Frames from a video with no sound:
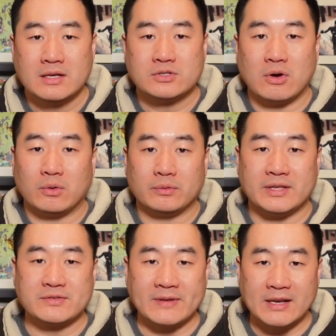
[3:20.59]
So
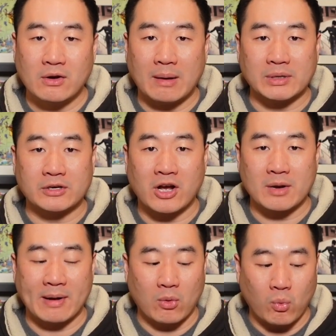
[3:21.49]
this video, I'm going to talk
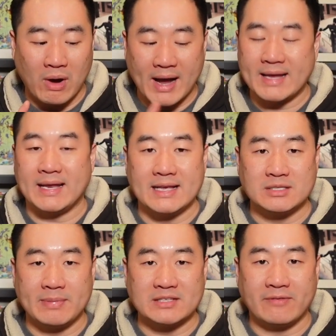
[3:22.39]
about why it has
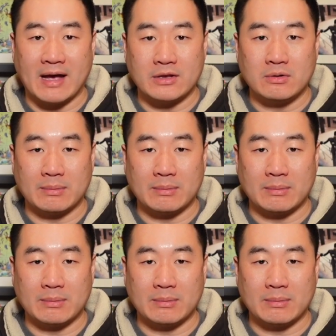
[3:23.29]
the best value.